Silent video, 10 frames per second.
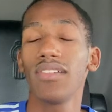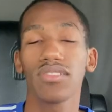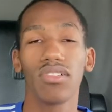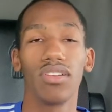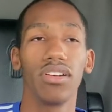
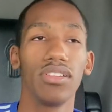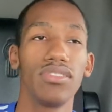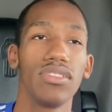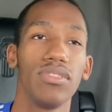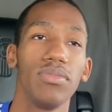going on
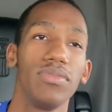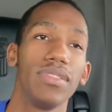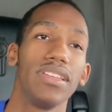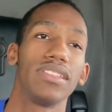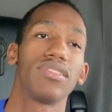YouTube?
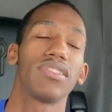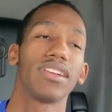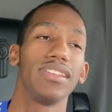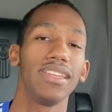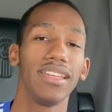It's
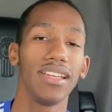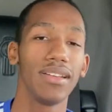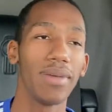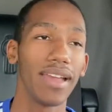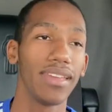Trucker D
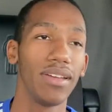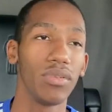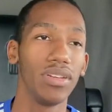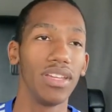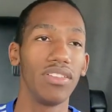here, back again
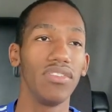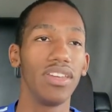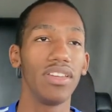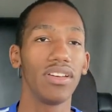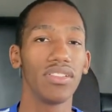with another
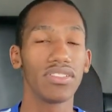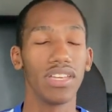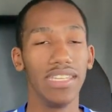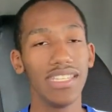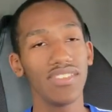video.
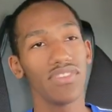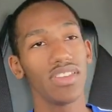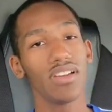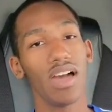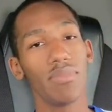So in this
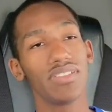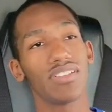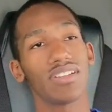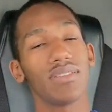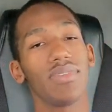video, I'll be
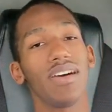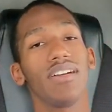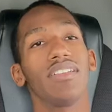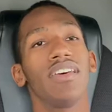talking about